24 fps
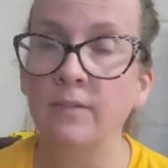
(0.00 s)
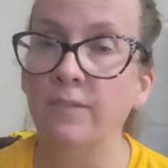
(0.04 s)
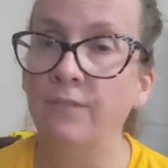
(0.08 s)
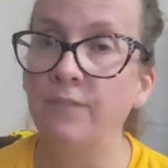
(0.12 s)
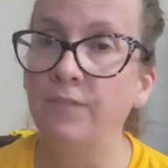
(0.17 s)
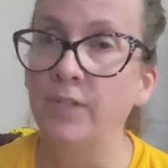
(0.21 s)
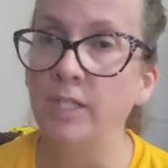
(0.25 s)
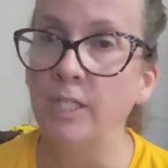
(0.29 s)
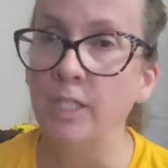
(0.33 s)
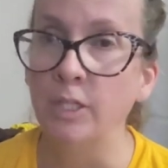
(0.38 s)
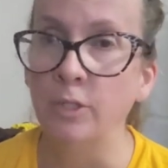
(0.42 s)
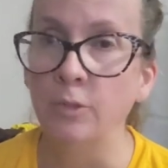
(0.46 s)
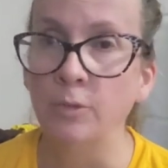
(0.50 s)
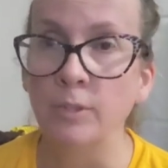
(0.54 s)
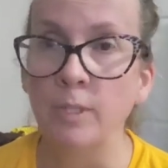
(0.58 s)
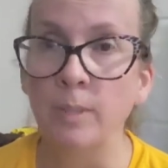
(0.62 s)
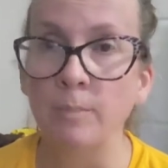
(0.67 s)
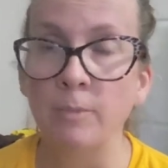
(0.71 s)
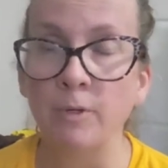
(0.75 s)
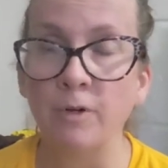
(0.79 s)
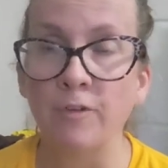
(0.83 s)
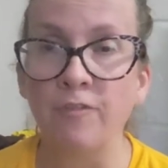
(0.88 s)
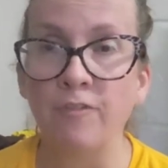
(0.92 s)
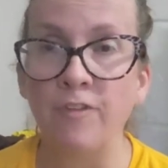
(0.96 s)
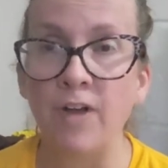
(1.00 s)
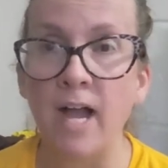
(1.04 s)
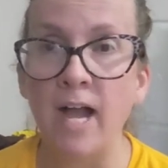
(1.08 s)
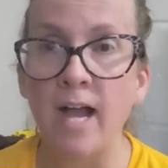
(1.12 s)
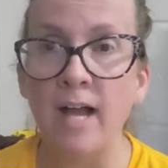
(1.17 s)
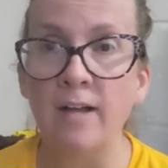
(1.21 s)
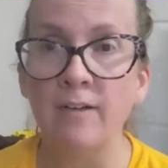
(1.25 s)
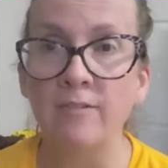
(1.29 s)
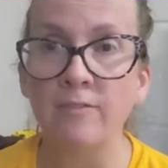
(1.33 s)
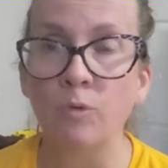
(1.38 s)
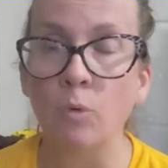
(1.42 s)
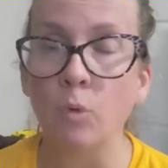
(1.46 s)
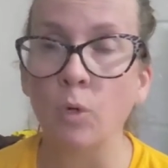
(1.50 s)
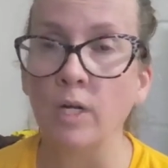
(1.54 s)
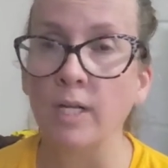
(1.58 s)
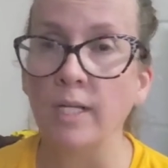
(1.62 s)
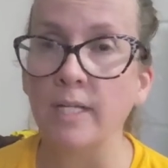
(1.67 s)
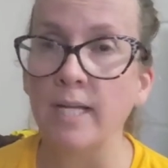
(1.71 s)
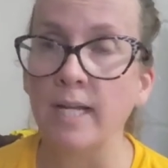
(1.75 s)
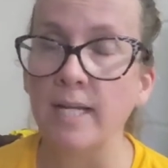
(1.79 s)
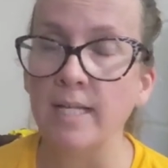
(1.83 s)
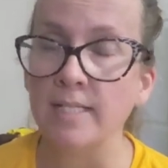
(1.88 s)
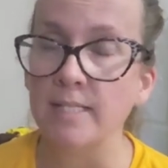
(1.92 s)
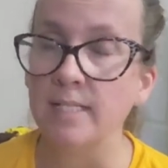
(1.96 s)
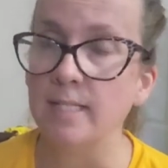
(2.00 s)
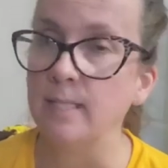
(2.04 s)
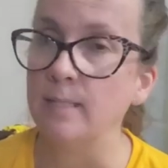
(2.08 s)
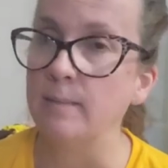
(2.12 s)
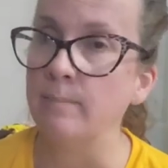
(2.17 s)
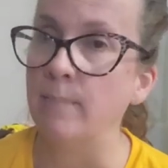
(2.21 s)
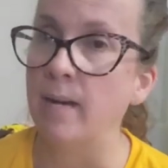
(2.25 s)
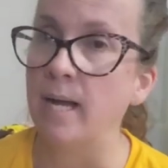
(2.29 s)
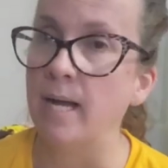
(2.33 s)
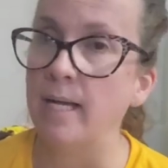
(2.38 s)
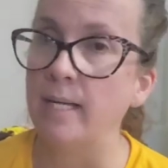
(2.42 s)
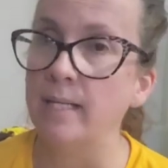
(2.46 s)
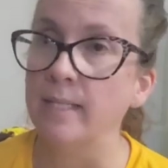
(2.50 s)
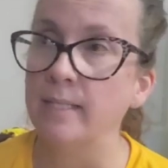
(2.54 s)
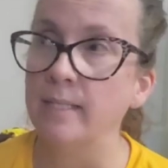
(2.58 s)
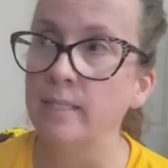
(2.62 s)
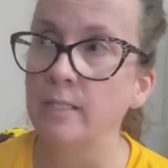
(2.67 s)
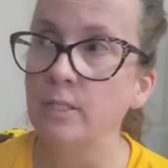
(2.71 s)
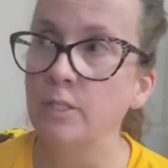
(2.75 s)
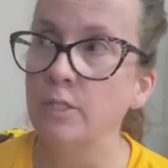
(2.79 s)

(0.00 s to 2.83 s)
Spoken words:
video number 5, organizing my